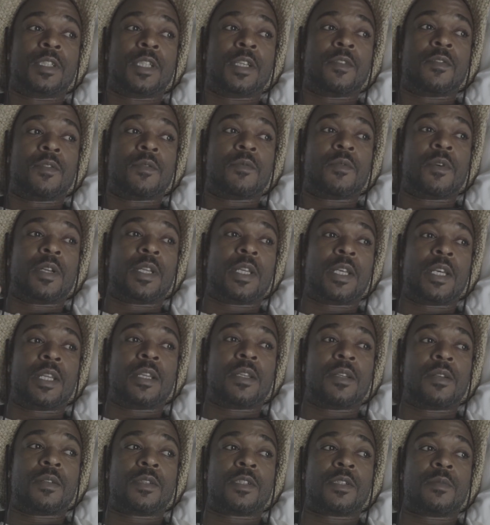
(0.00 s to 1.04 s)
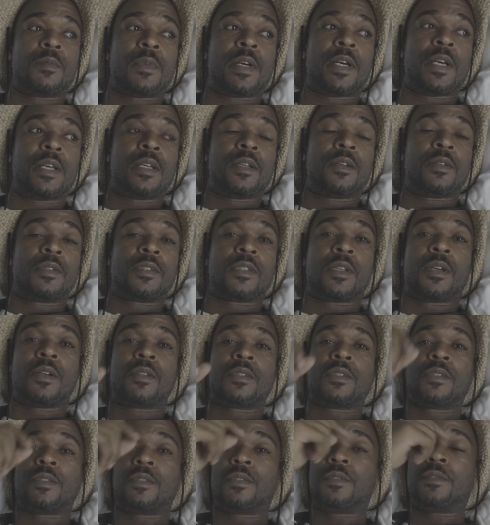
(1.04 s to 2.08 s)
if you want to get to know somebody, go
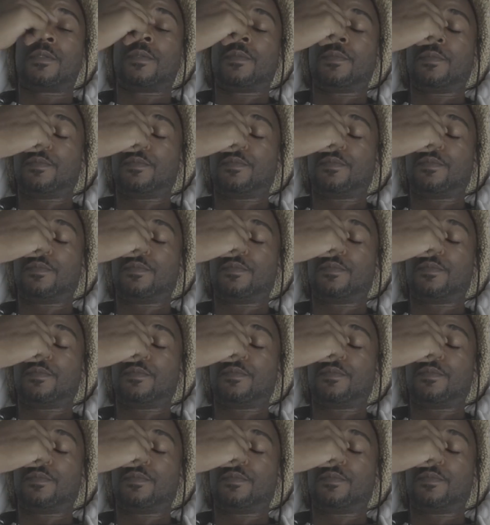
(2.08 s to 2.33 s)
talk to them.